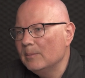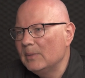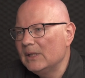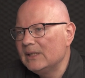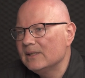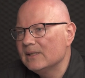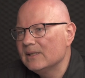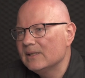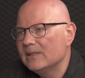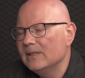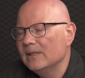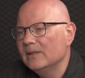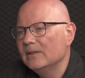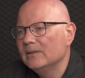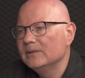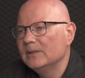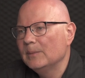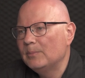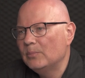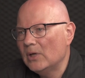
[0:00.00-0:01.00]
but still,
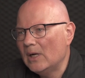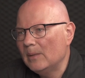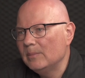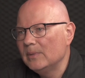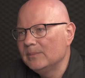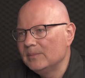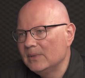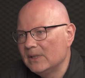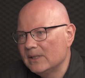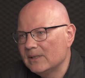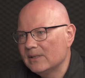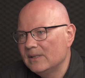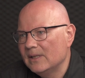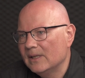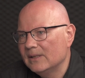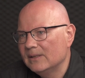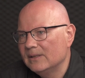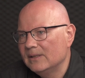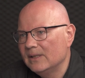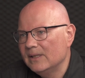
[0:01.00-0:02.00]
the problem is
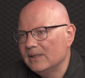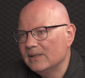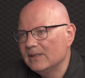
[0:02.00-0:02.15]
that they